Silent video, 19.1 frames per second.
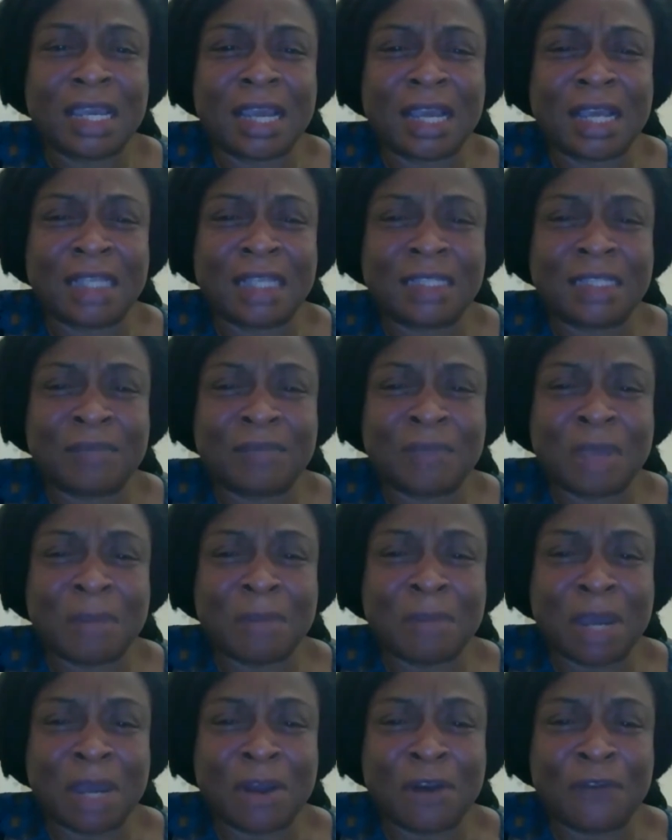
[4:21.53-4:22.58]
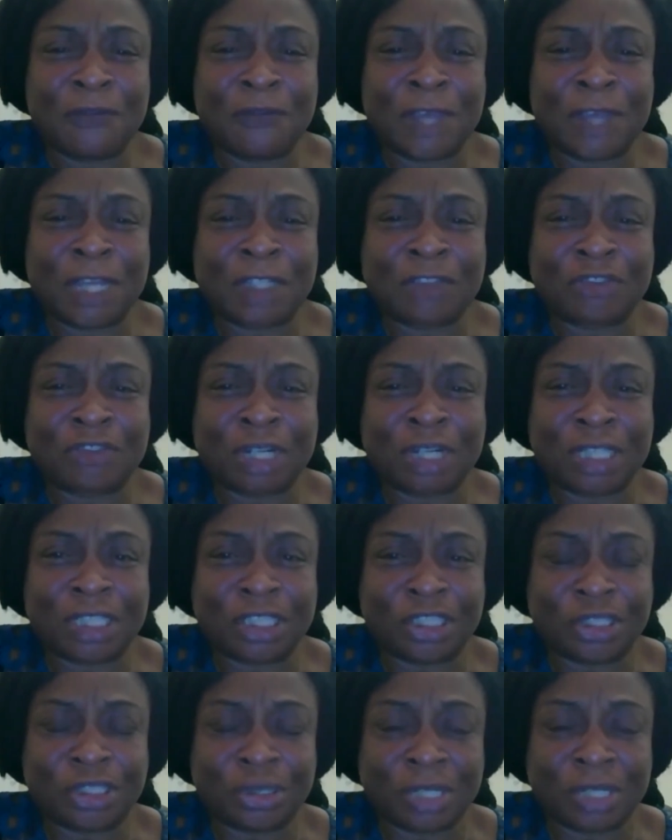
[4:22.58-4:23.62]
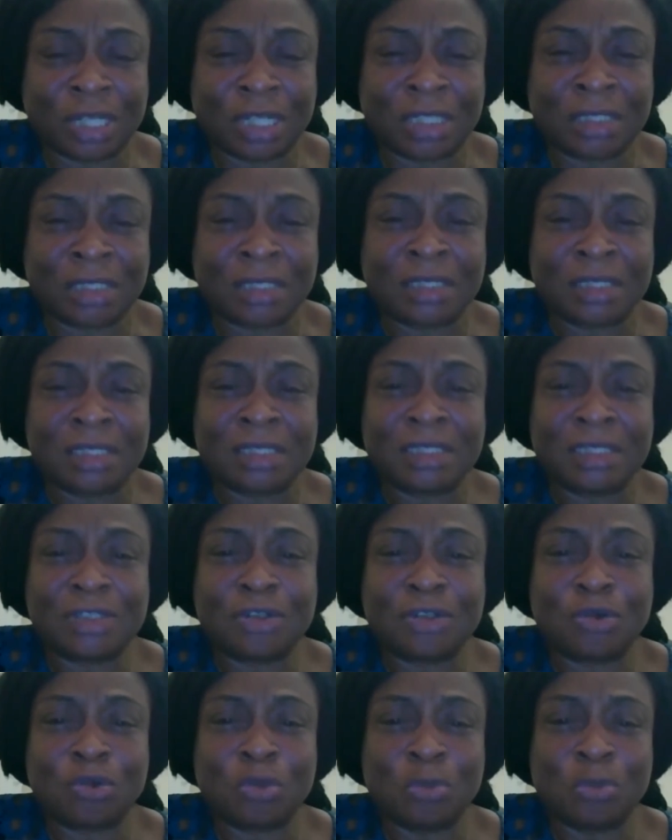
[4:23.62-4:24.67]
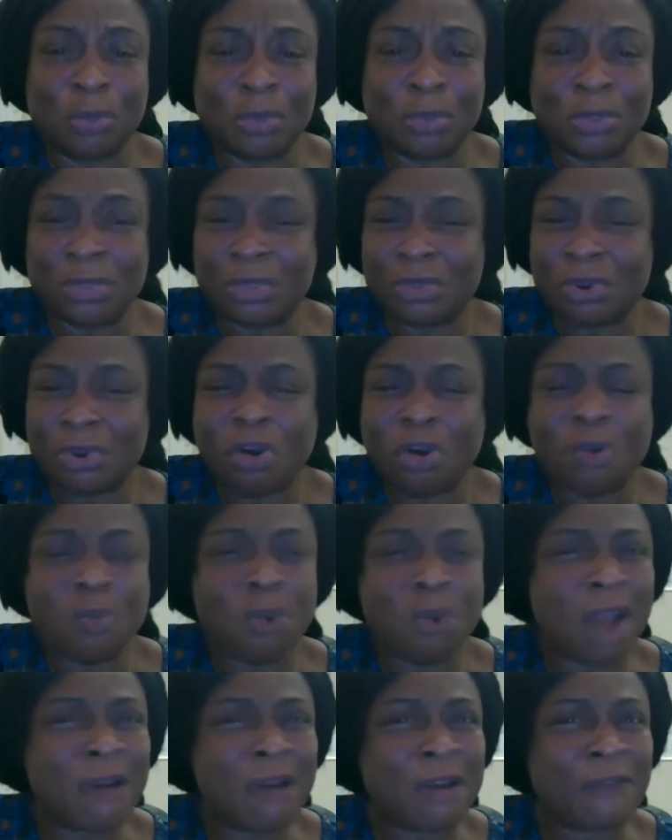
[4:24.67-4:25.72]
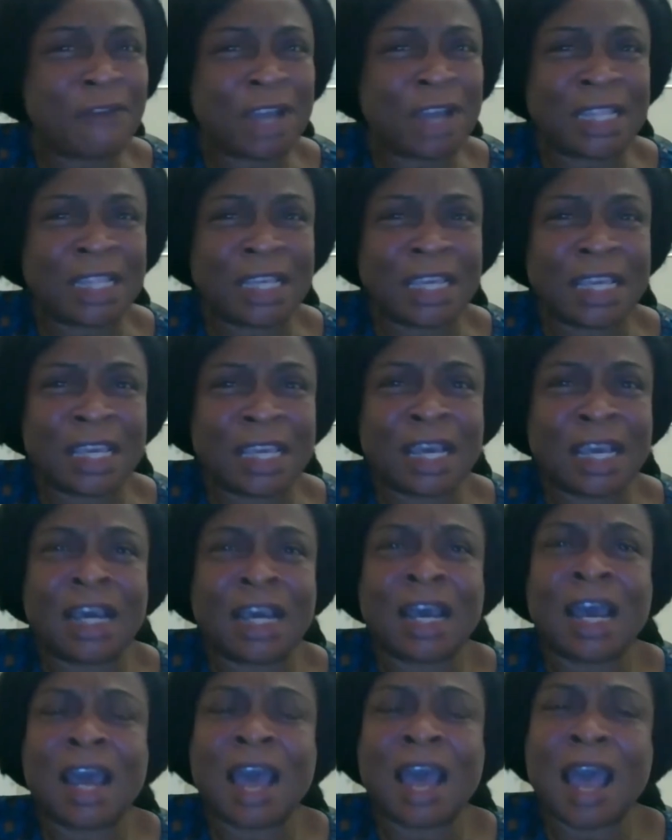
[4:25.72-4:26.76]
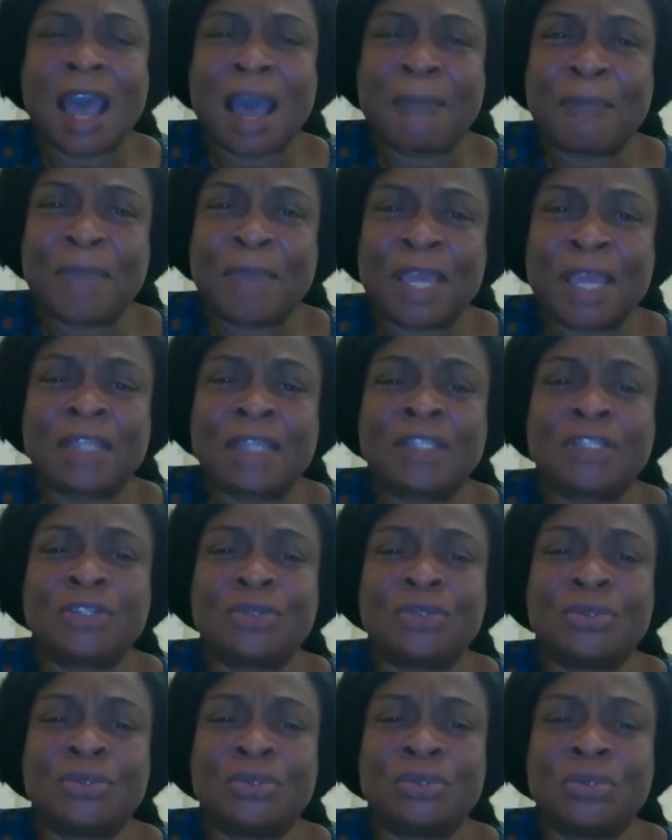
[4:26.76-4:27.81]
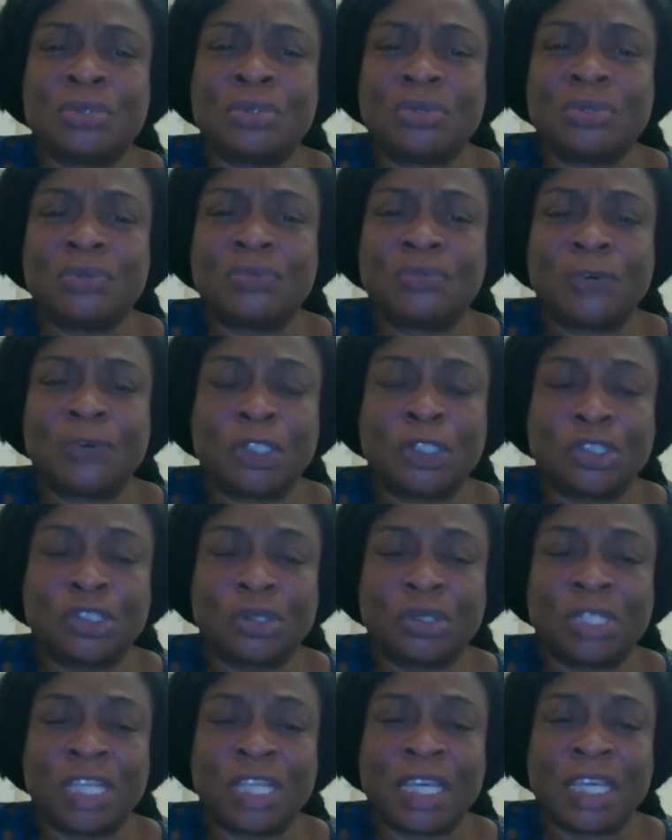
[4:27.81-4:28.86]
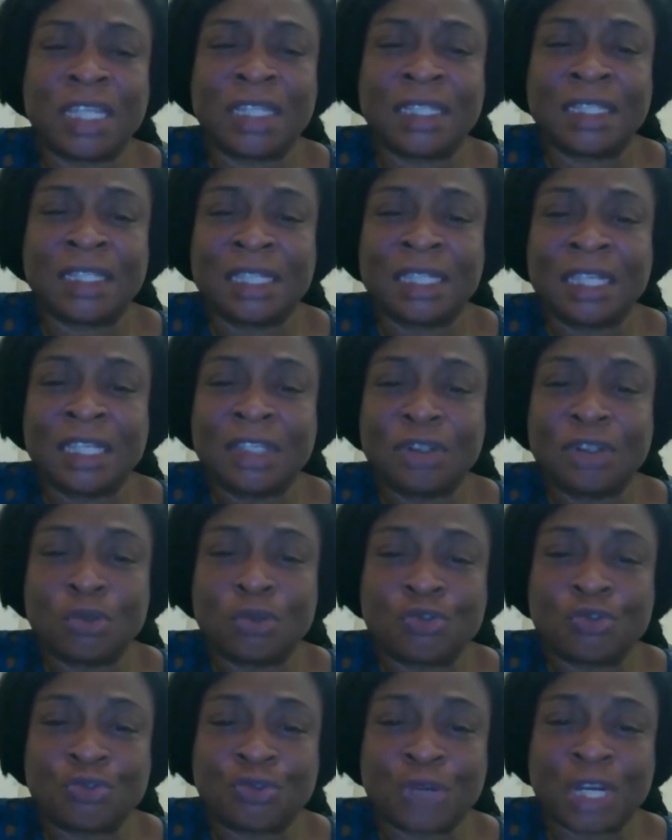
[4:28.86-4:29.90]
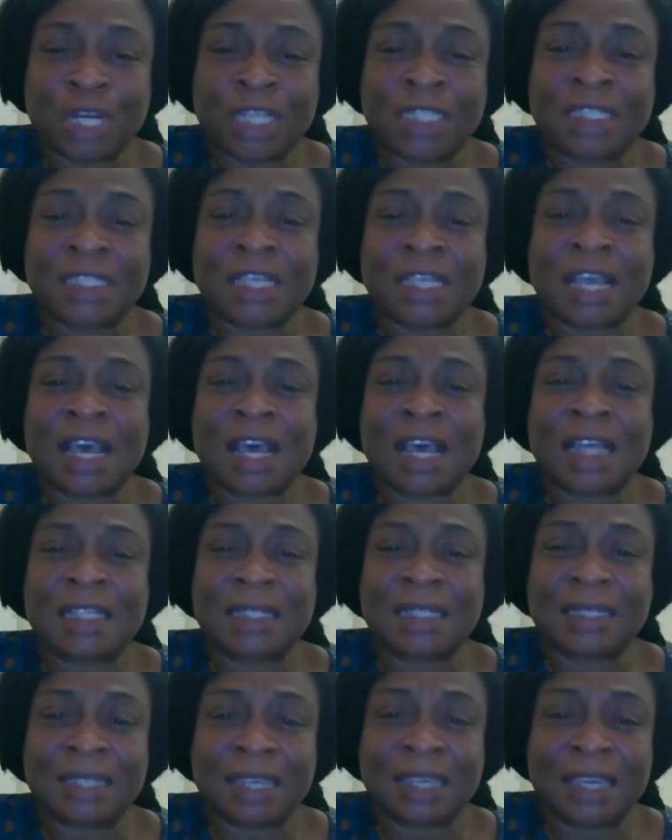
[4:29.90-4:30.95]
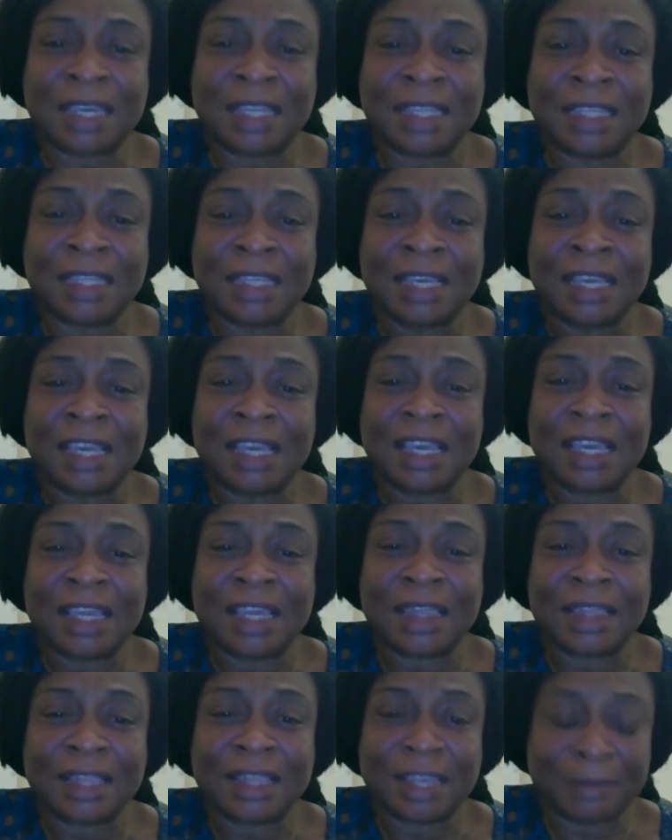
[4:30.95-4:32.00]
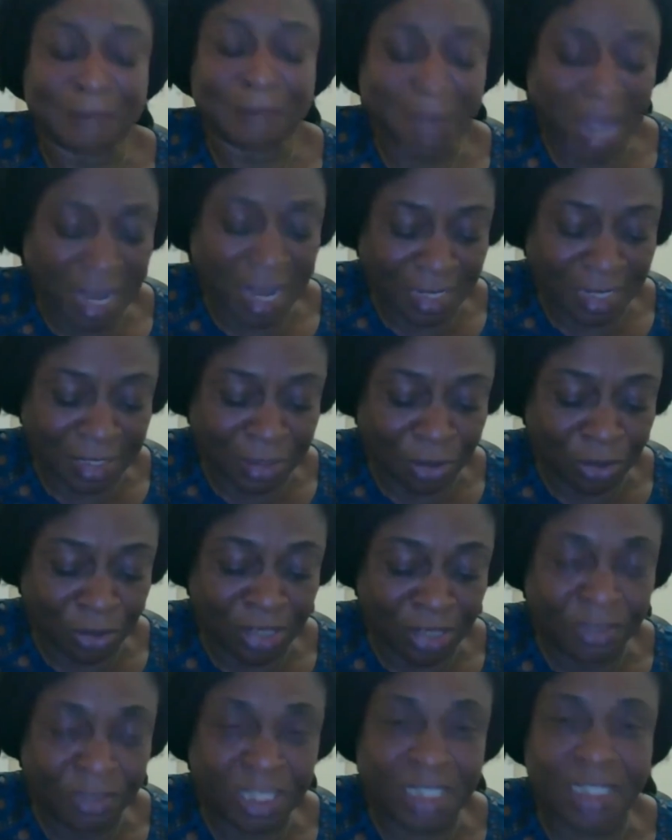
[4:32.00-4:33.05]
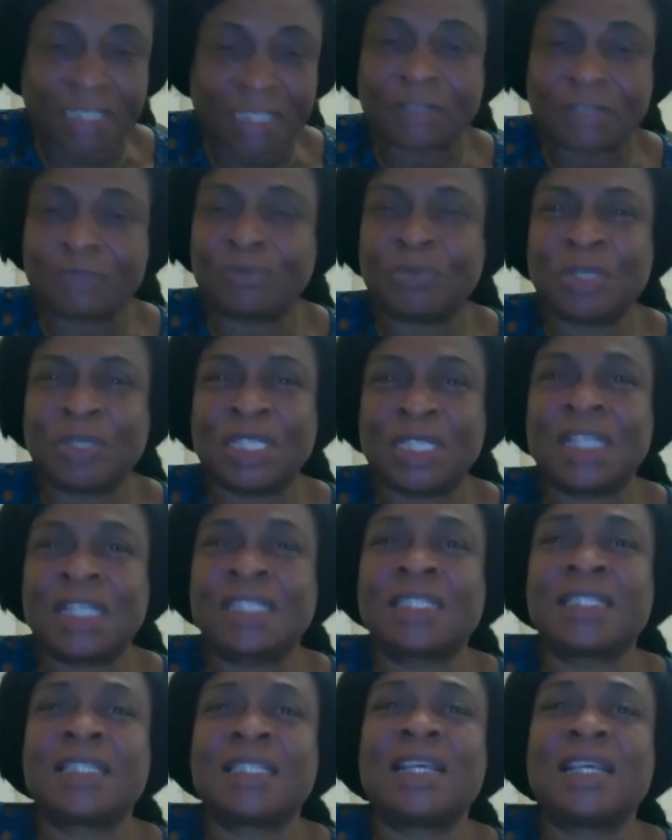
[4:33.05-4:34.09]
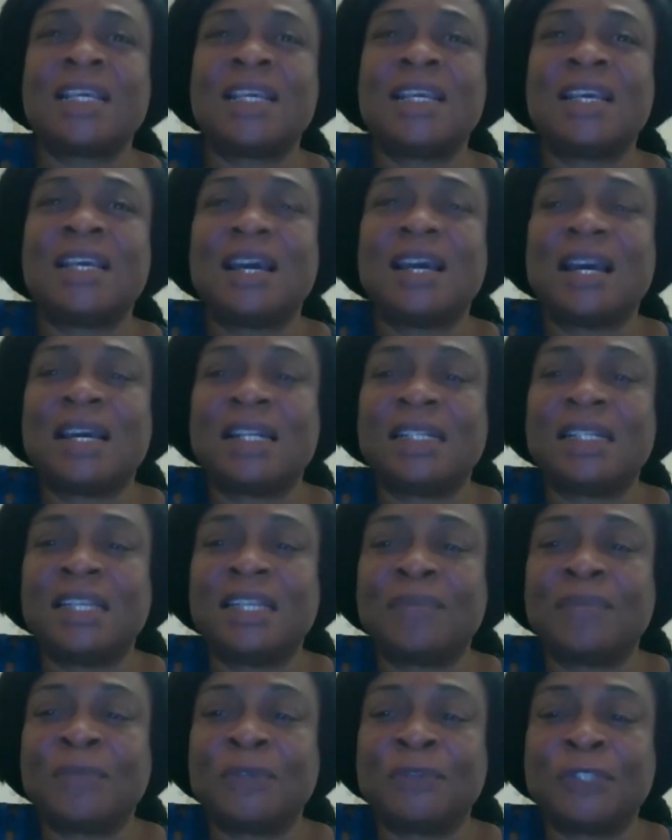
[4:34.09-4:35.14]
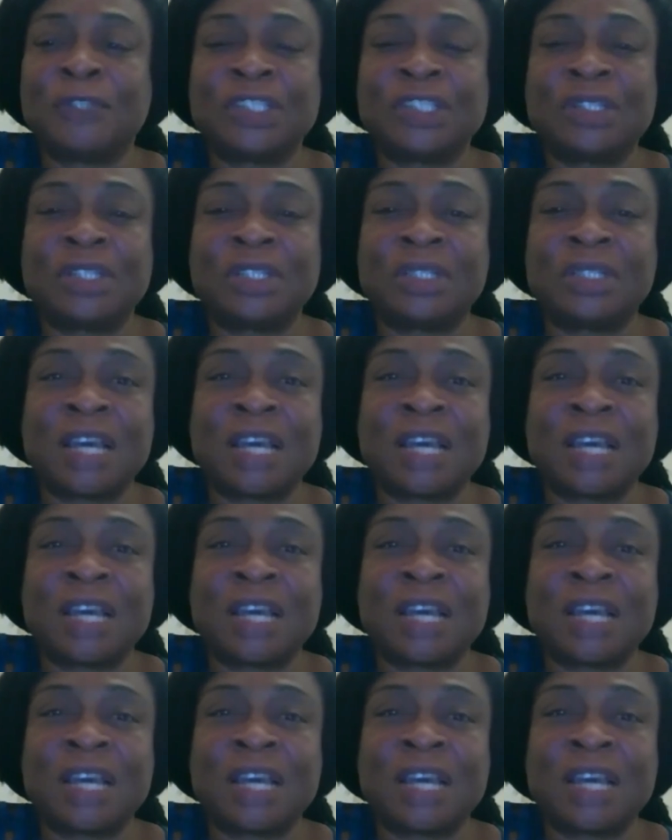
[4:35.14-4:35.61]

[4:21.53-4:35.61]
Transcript: as a member of their traditional group, or wherever they appear to function in. Those traits are seen in them, and it's not limited to business and their professional